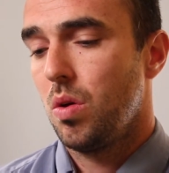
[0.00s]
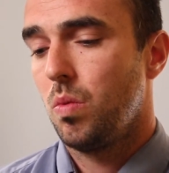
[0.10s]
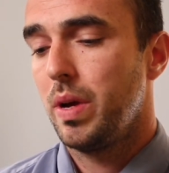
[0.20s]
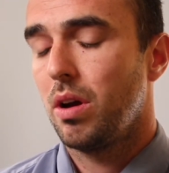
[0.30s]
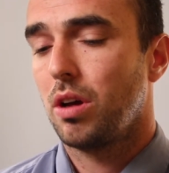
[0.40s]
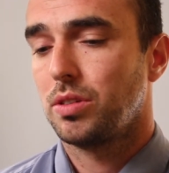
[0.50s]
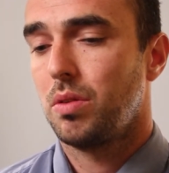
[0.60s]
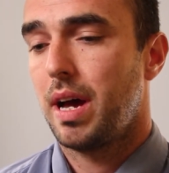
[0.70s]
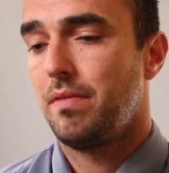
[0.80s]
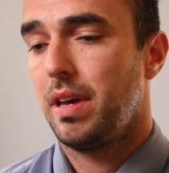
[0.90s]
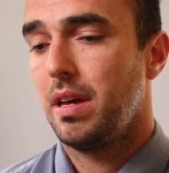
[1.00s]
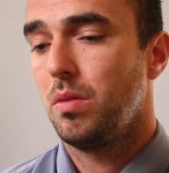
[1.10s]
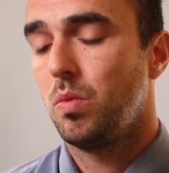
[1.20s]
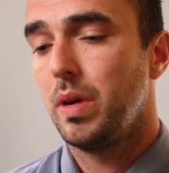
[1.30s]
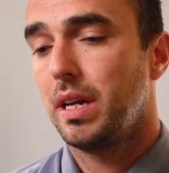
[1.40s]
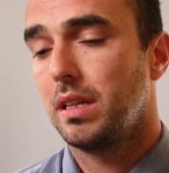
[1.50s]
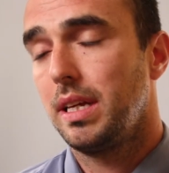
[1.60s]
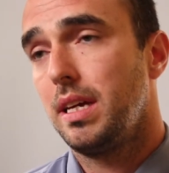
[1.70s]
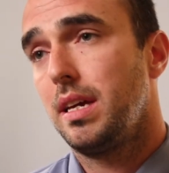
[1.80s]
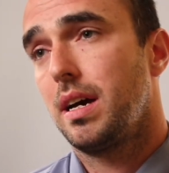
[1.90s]
we also have a
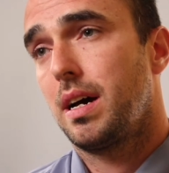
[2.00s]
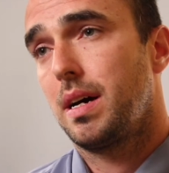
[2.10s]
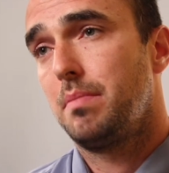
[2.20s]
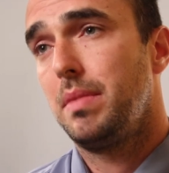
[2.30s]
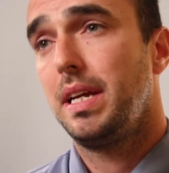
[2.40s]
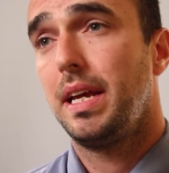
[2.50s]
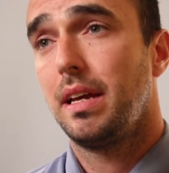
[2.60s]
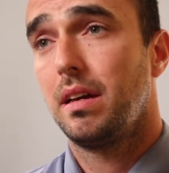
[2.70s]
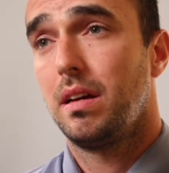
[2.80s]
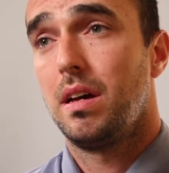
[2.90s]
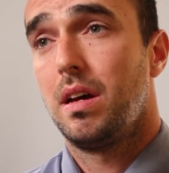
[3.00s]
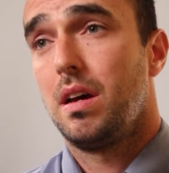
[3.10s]
weekly uh, meeting